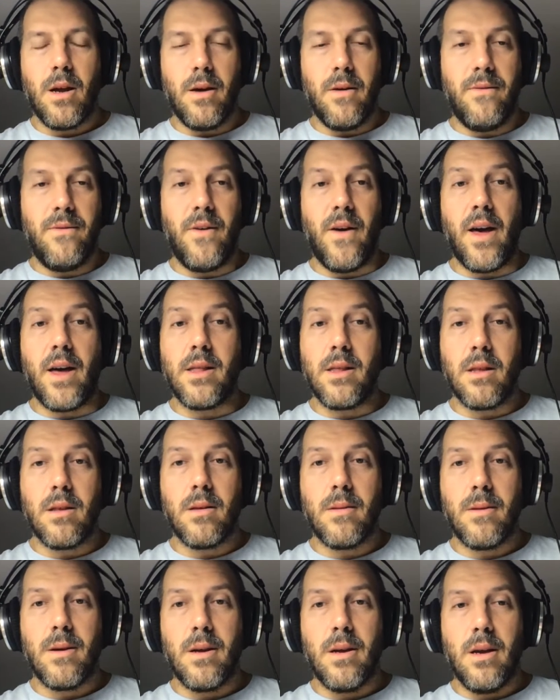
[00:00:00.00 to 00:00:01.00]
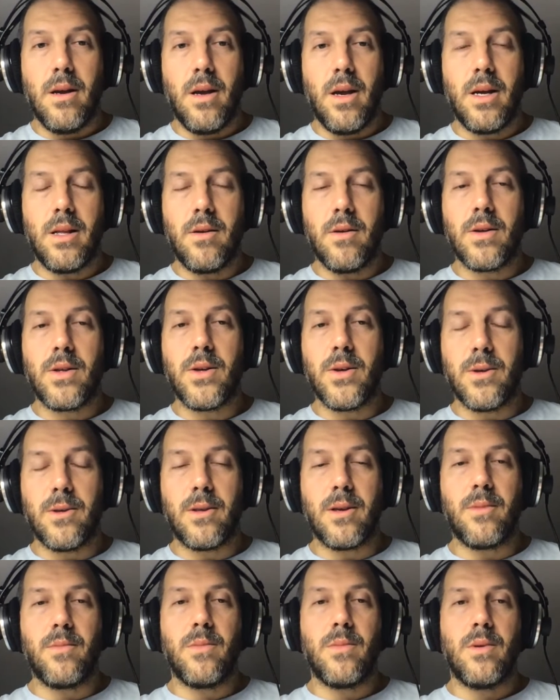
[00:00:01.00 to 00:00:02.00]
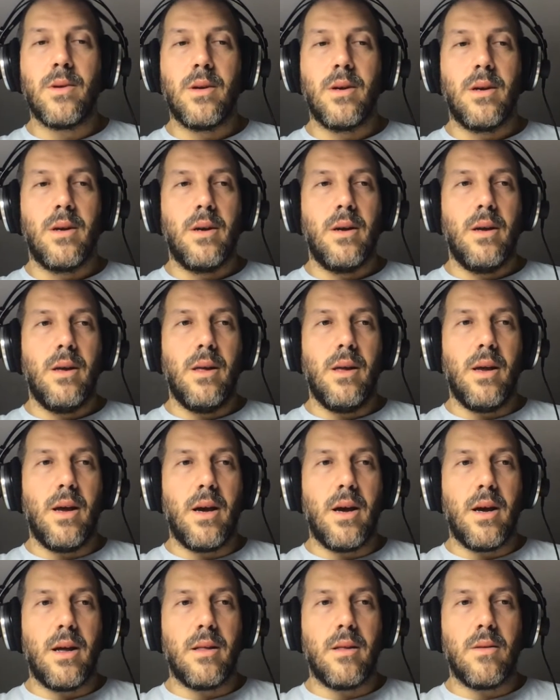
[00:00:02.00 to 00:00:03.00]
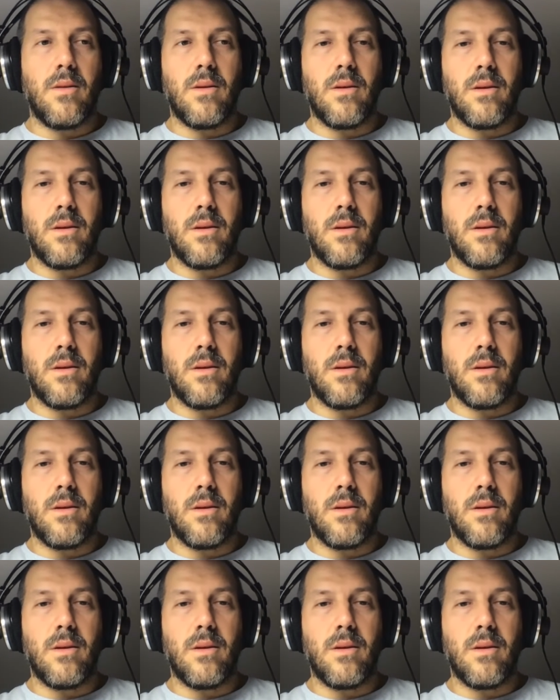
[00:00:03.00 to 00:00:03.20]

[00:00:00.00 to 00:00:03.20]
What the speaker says: fan in your system, and